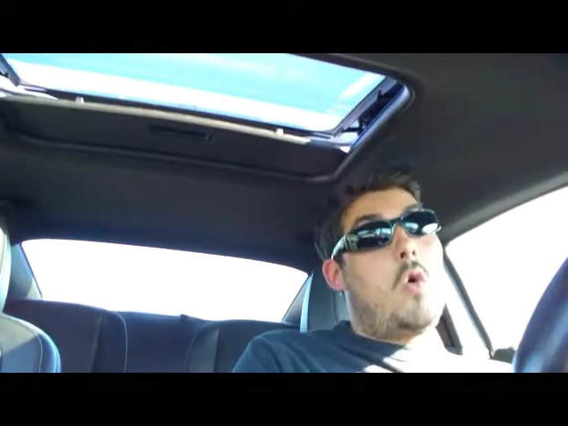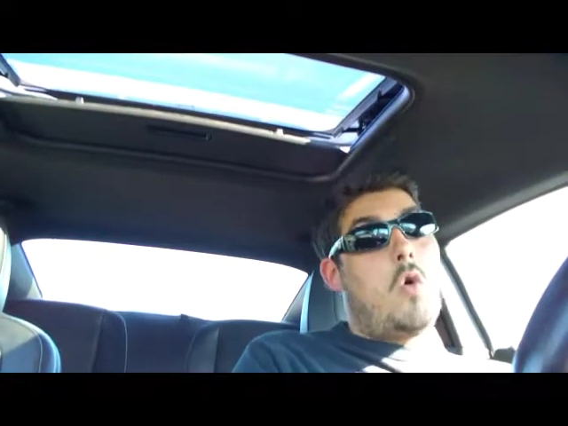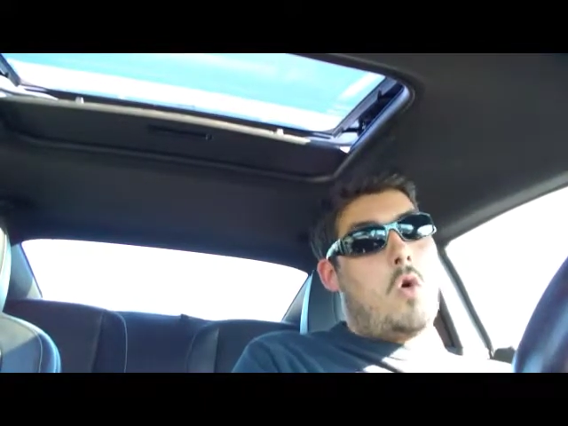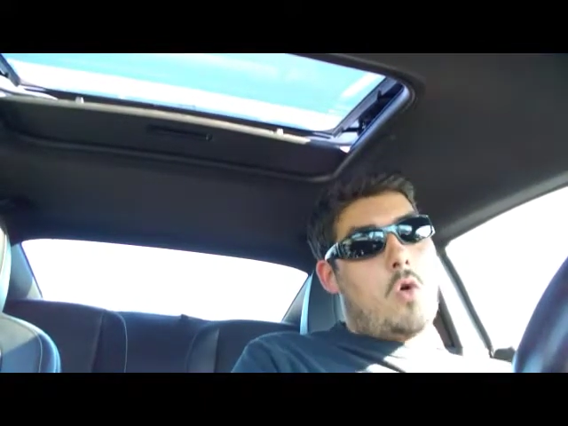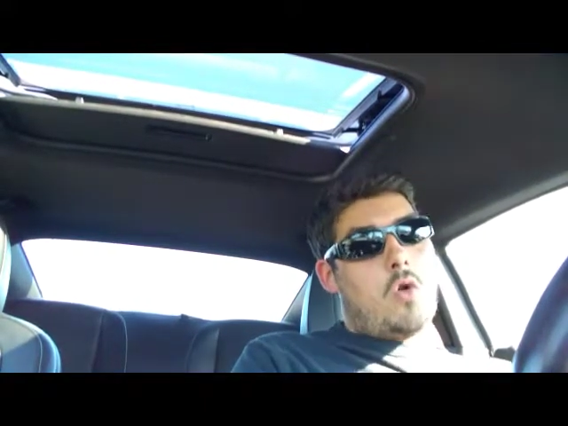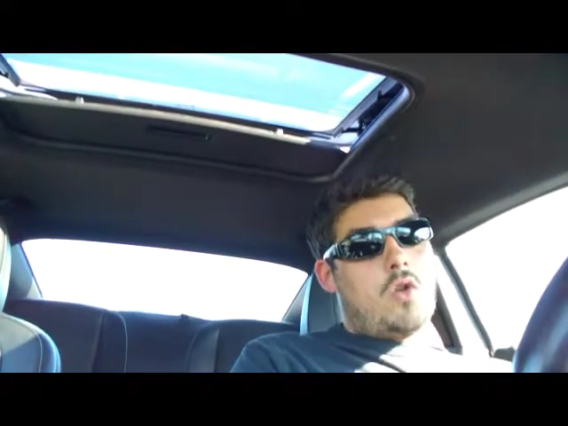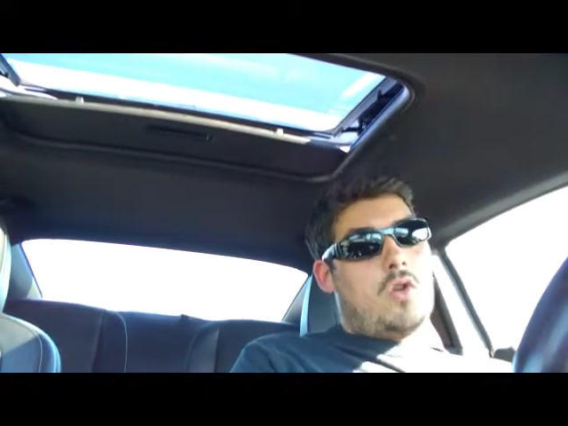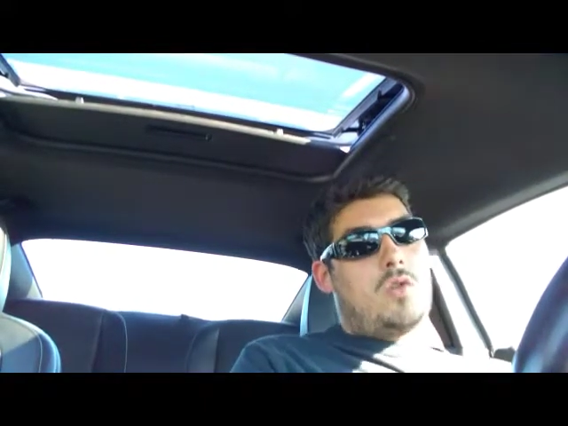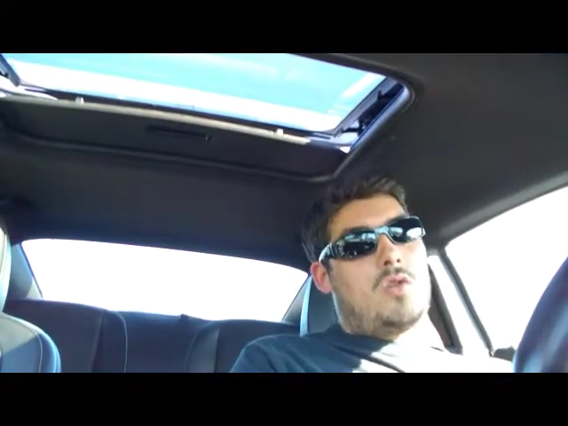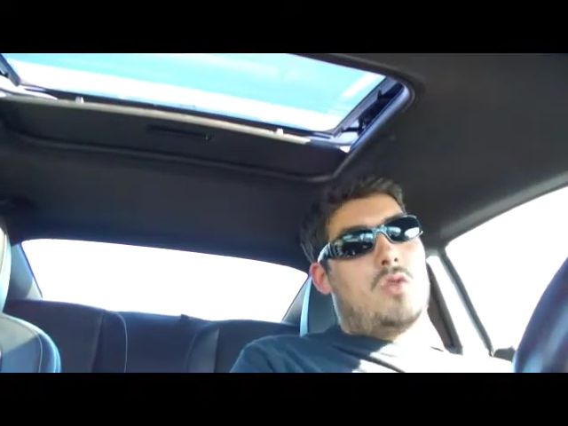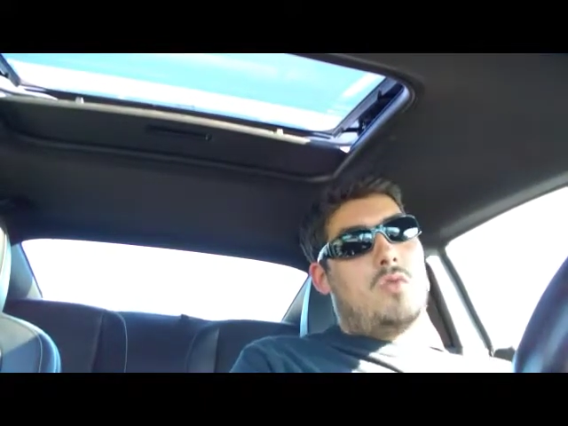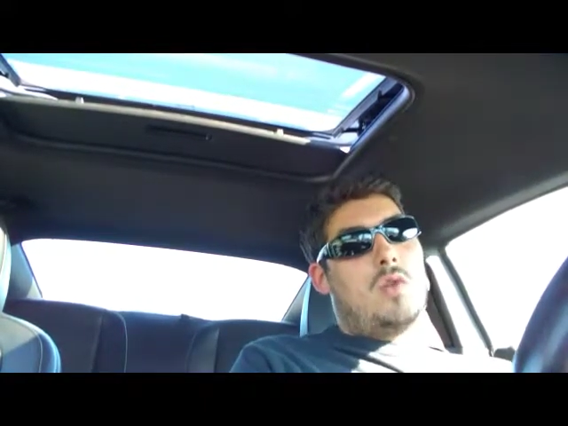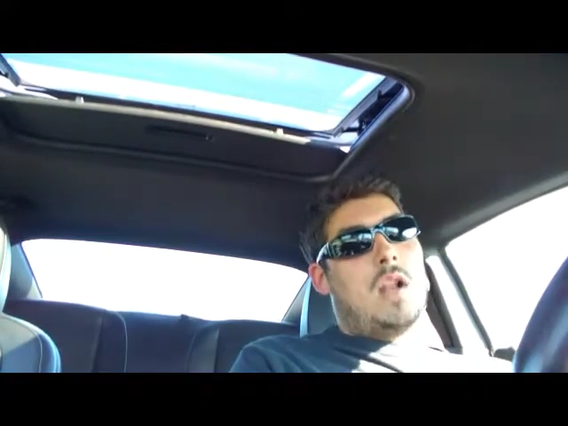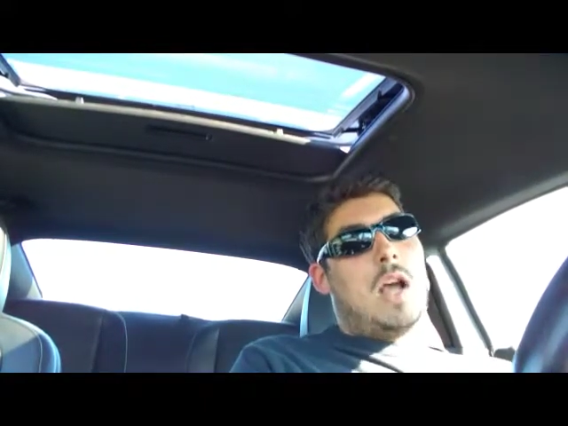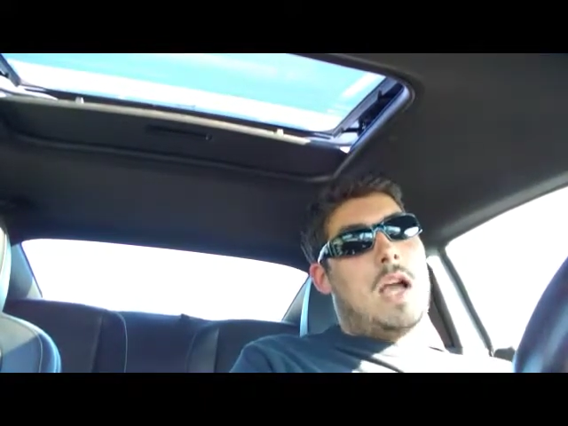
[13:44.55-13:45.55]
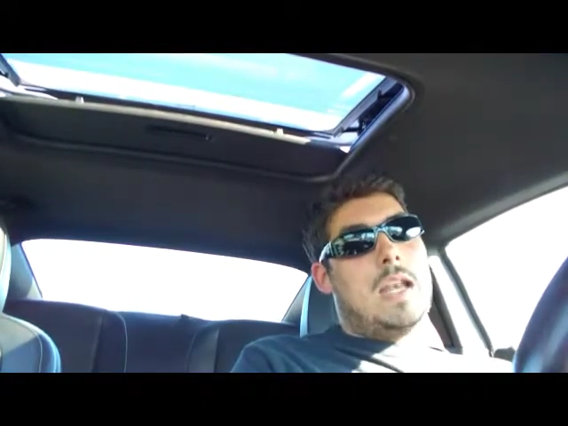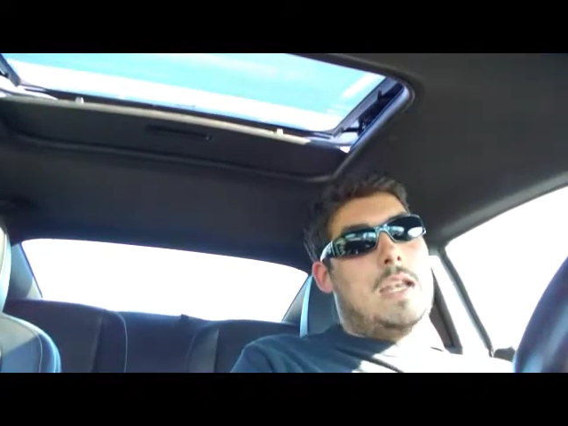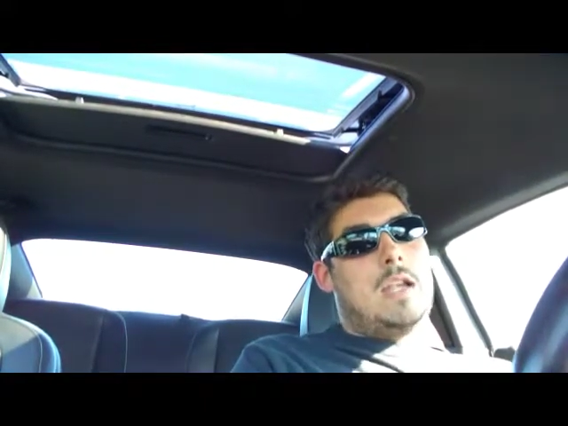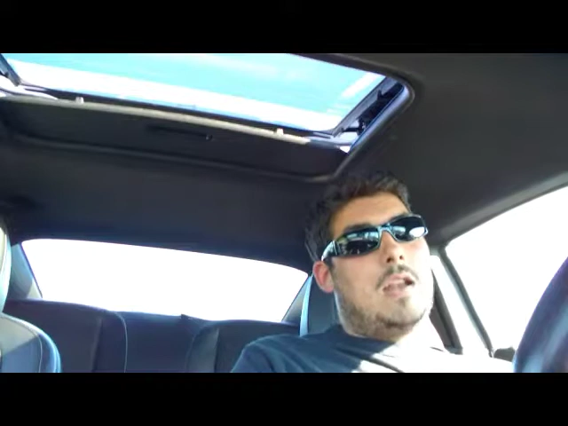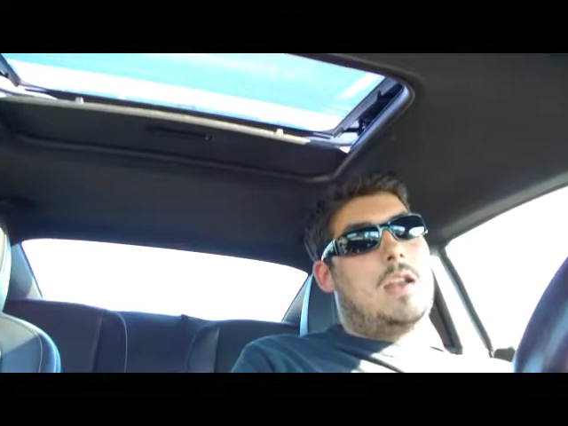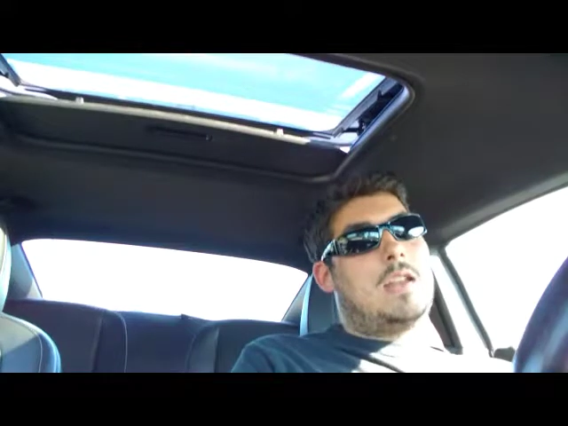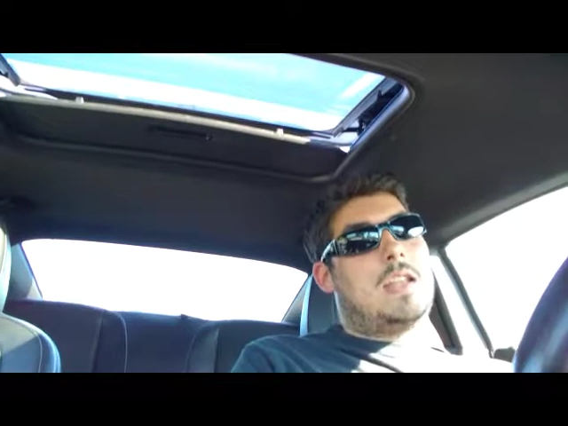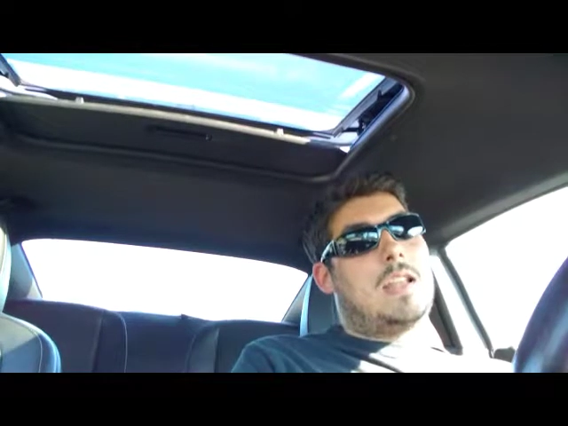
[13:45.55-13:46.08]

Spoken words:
or you can do what I did and